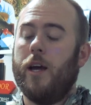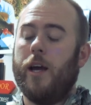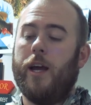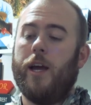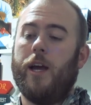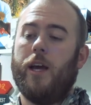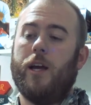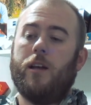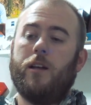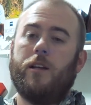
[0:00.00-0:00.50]

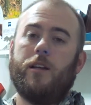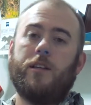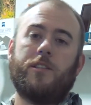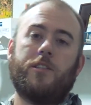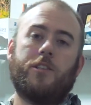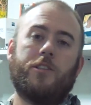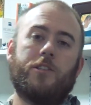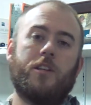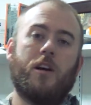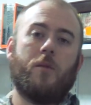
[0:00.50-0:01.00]
and it's
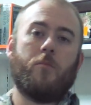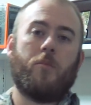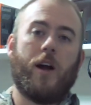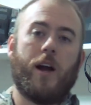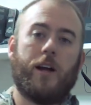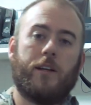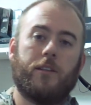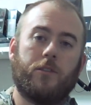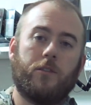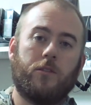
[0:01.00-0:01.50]
just not
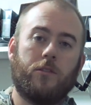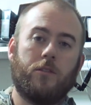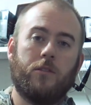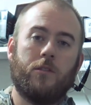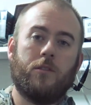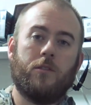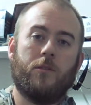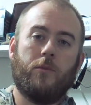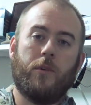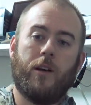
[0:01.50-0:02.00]
practical
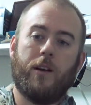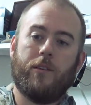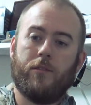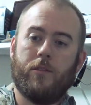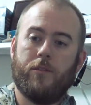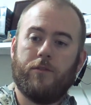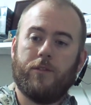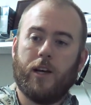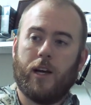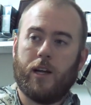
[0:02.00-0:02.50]
whenever
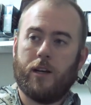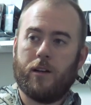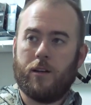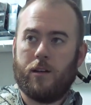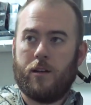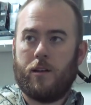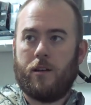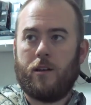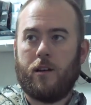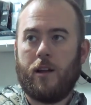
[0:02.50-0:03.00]

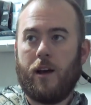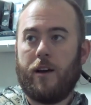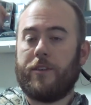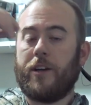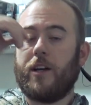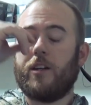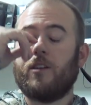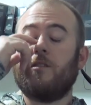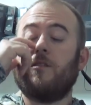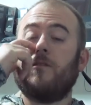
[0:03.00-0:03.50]
I've
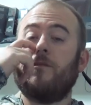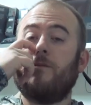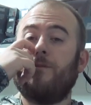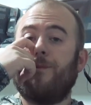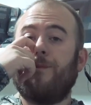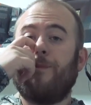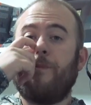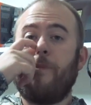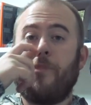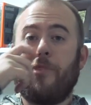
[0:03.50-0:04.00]

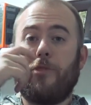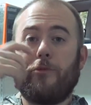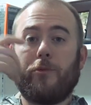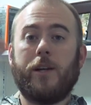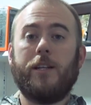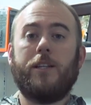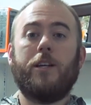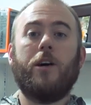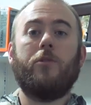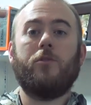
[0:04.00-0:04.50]
got
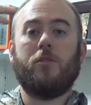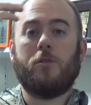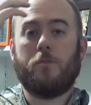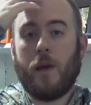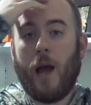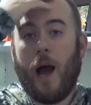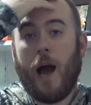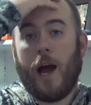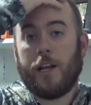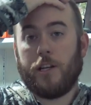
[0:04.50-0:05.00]
3 totes
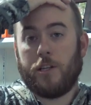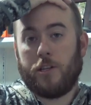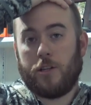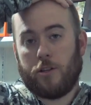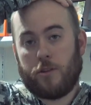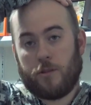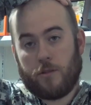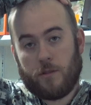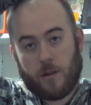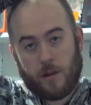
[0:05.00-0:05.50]
behind
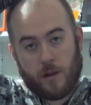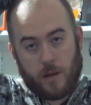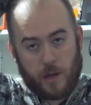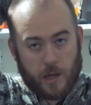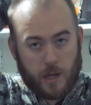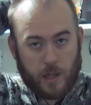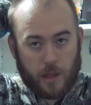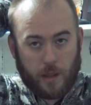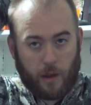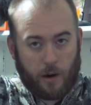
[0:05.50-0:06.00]
you
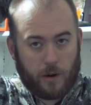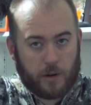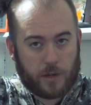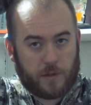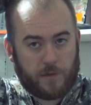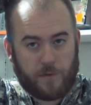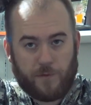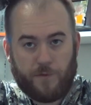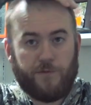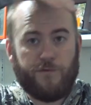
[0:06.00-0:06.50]
that are
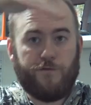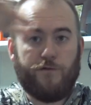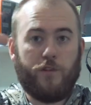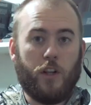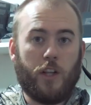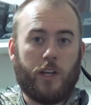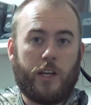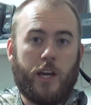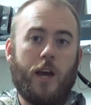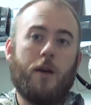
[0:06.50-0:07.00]
just
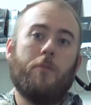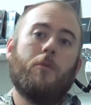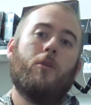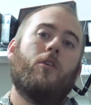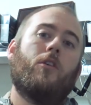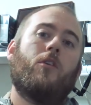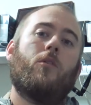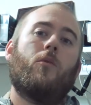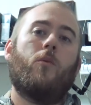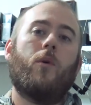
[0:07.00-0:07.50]
full of camo
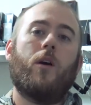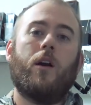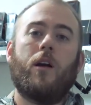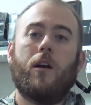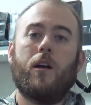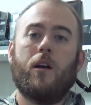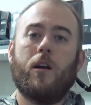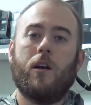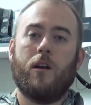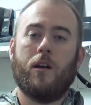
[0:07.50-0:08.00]
I don't
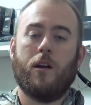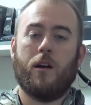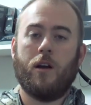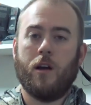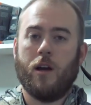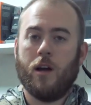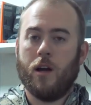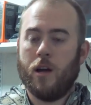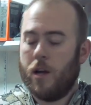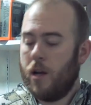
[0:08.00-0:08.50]
wear.
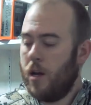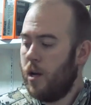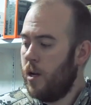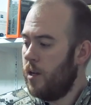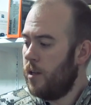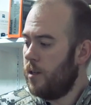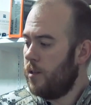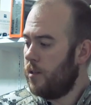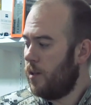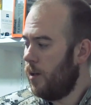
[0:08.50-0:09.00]

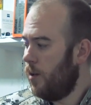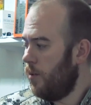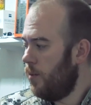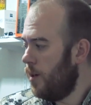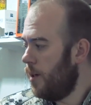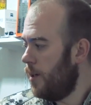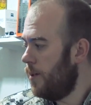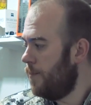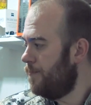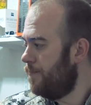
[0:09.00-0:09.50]

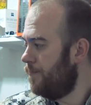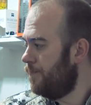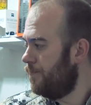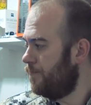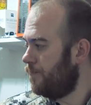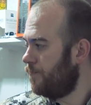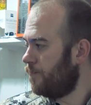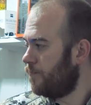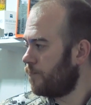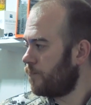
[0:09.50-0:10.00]
So
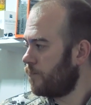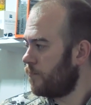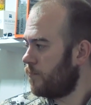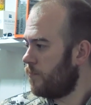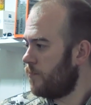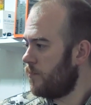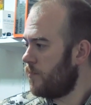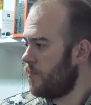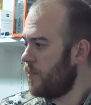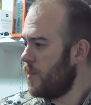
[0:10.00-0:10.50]

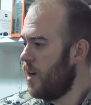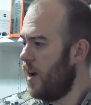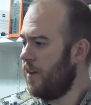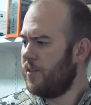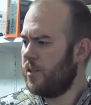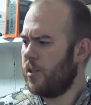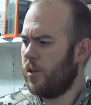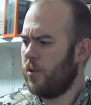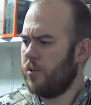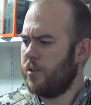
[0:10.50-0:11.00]

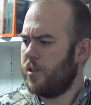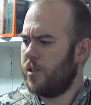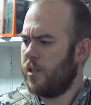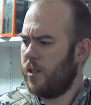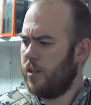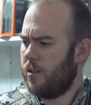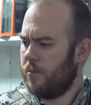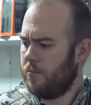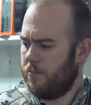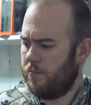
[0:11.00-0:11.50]
I've sold
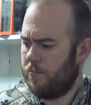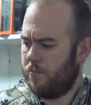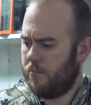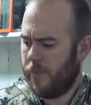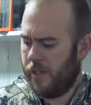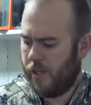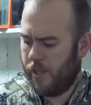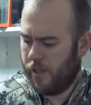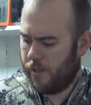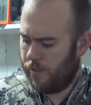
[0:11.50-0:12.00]
some
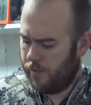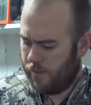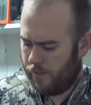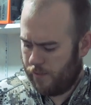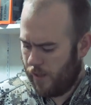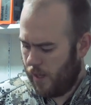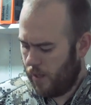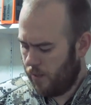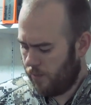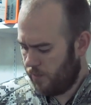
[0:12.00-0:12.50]
because
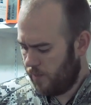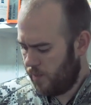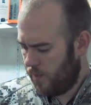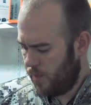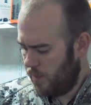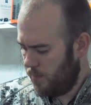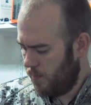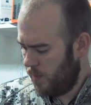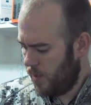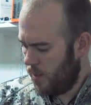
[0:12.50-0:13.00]
I don't
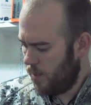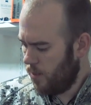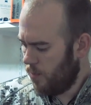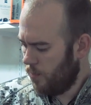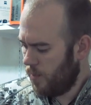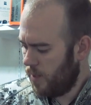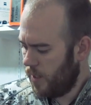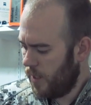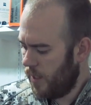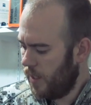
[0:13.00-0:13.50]
see me
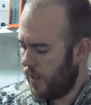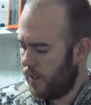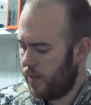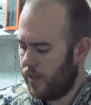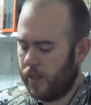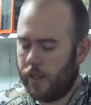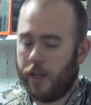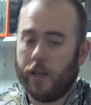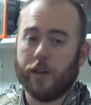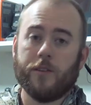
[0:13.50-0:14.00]
going to
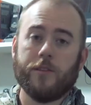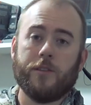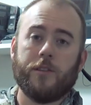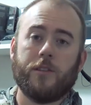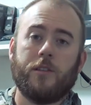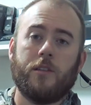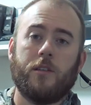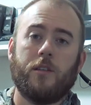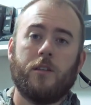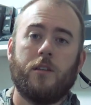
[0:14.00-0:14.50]
anything else
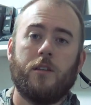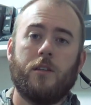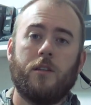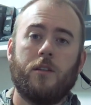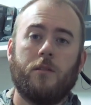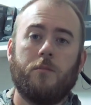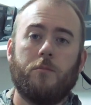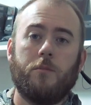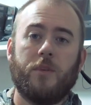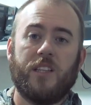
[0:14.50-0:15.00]

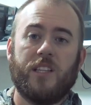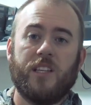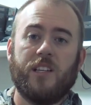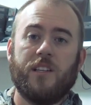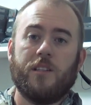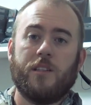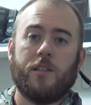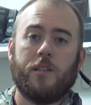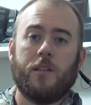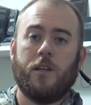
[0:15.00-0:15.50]
but
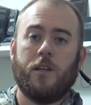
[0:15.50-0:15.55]
this.